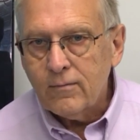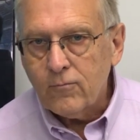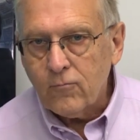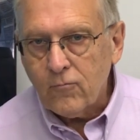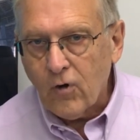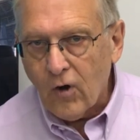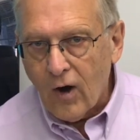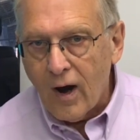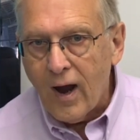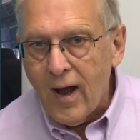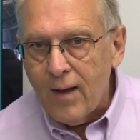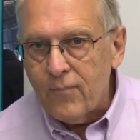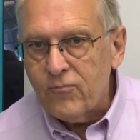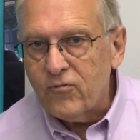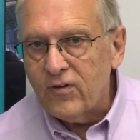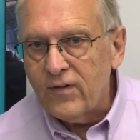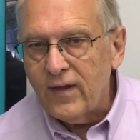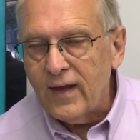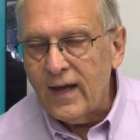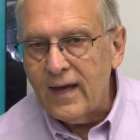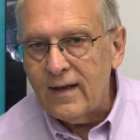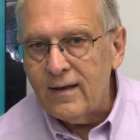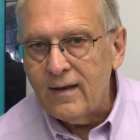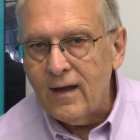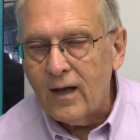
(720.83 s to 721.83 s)
crimes that
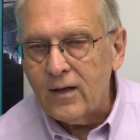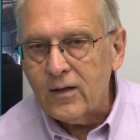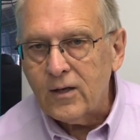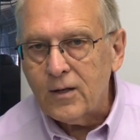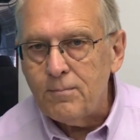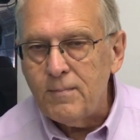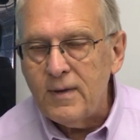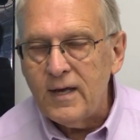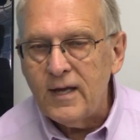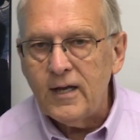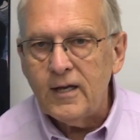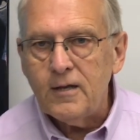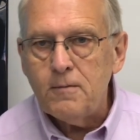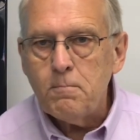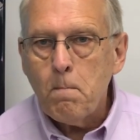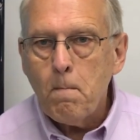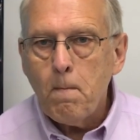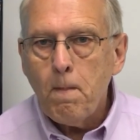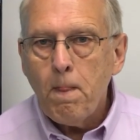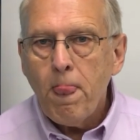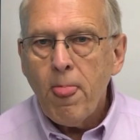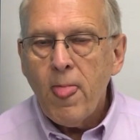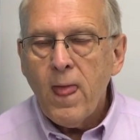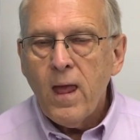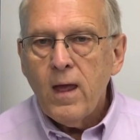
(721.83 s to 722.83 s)
they had not committed,
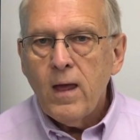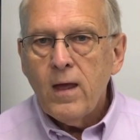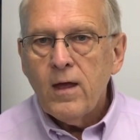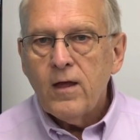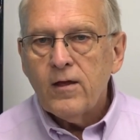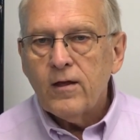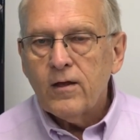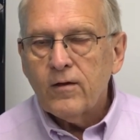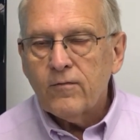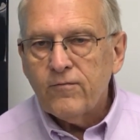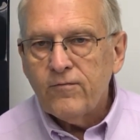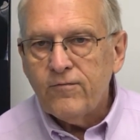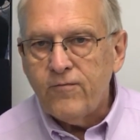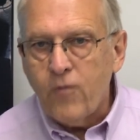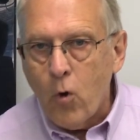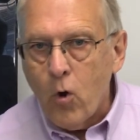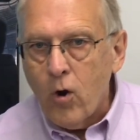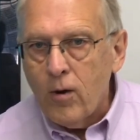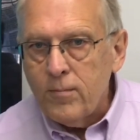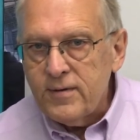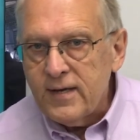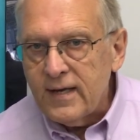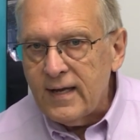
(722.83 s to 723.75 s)
formed